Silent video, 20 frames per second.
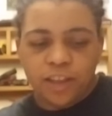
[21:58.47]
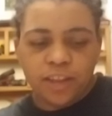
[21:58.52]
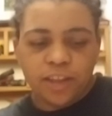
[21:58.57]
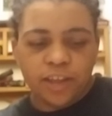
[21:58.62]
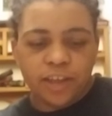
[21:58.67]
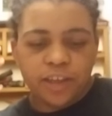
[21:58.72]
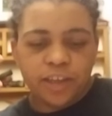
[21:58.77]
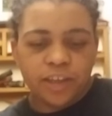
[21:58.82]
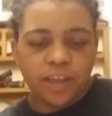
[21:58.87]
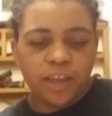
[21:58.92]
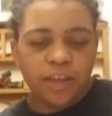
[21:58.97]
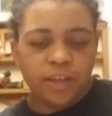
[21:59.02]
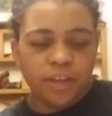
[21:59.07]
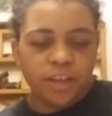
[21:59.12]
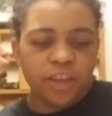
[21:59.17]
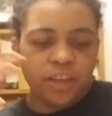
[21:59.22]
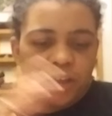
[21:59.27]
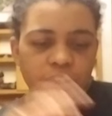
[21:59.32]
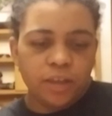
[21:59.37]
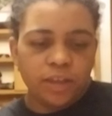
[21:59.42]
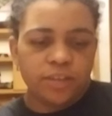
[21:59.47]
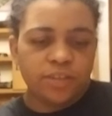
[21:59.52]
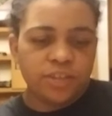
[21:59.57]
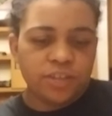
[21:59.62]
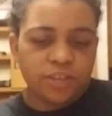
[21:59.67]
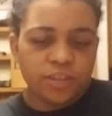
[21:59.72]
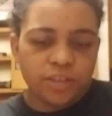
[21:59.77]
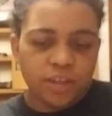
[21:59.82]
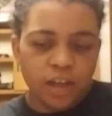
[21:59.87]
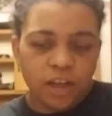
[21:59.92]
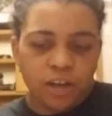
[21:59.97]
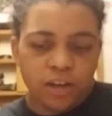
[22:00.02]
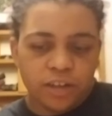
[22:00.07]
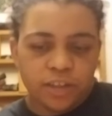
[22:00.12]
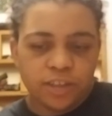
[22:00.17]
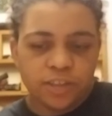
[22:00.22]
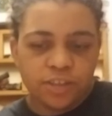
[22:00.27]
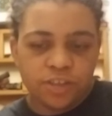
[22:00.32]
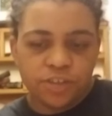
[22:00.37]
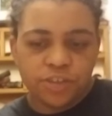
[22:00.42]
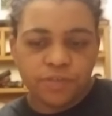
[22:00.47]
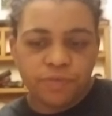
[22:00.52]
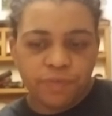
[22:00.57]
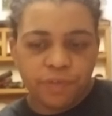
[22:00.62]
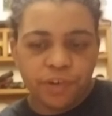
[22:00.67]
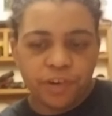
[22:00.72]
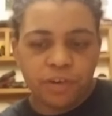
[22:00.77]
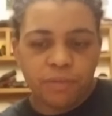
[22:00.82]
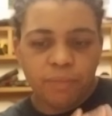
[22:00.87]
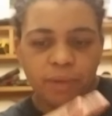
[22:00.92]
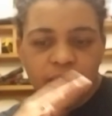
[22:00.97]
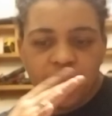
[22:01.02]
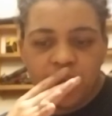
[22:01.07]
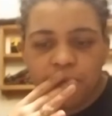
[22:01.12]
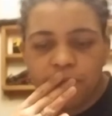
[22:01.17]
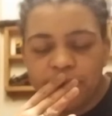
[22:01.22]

Like it's just a hard decision for you to make.